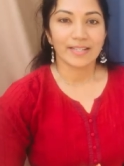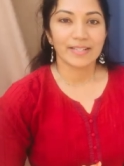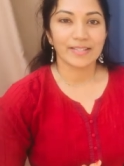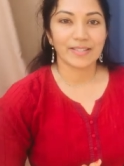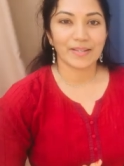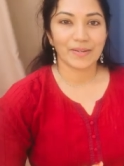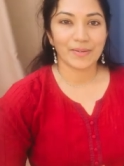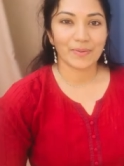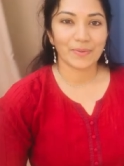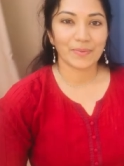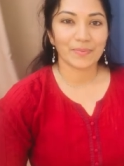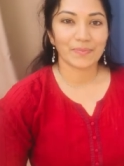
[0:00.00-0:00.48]

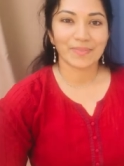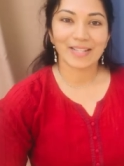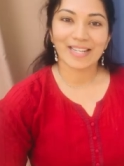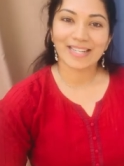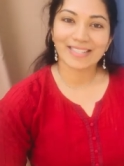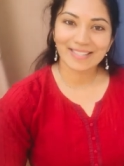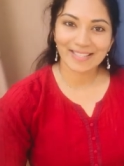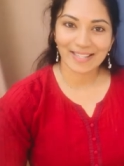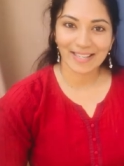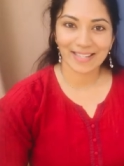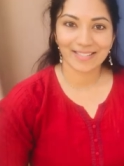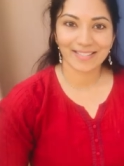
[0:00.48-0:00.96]
So
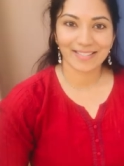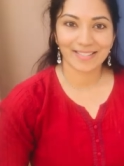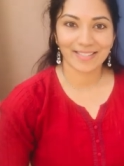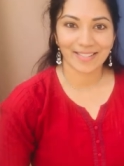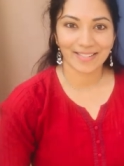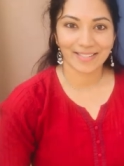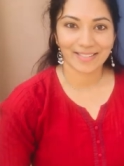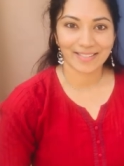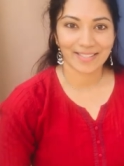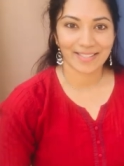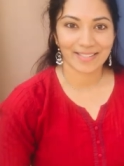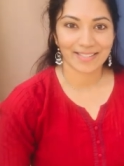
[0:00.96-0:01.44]
let's get
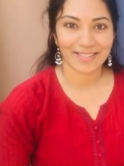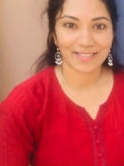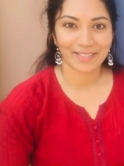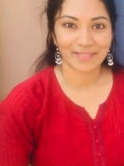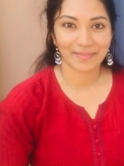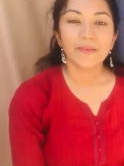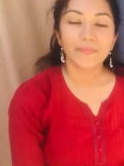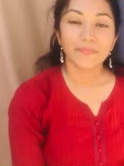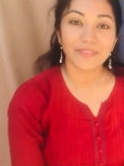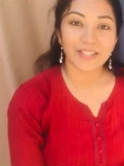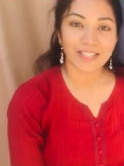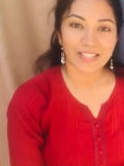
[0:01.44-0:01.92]
started.
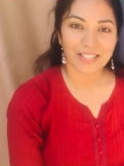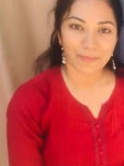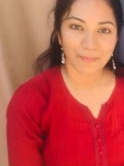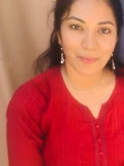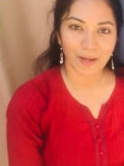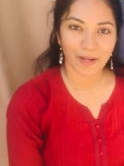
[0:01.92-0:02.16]
This